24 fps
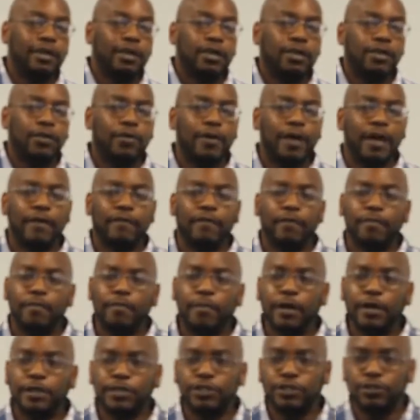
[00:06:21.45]
you have a
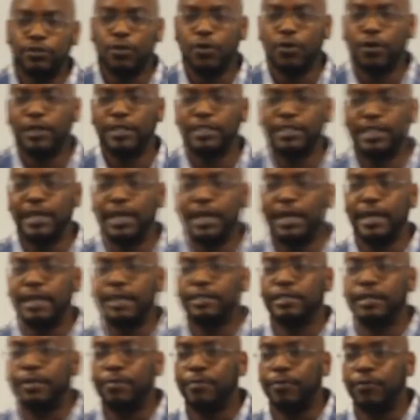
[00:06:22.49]
much stronger
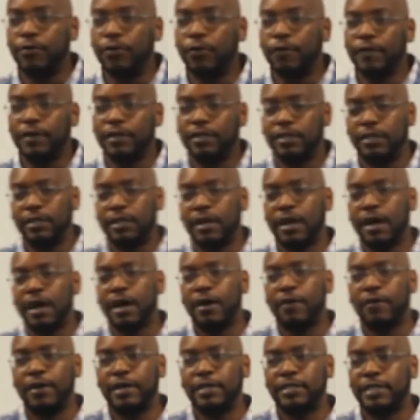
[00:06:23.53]
chance in proving to the
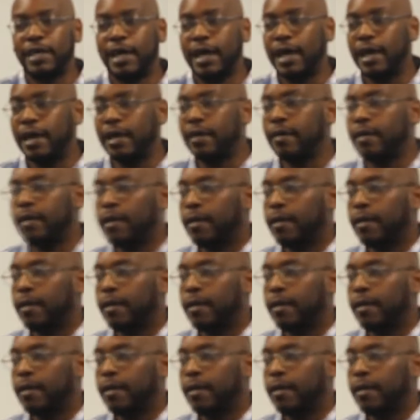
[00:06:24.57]
IRS that, hey,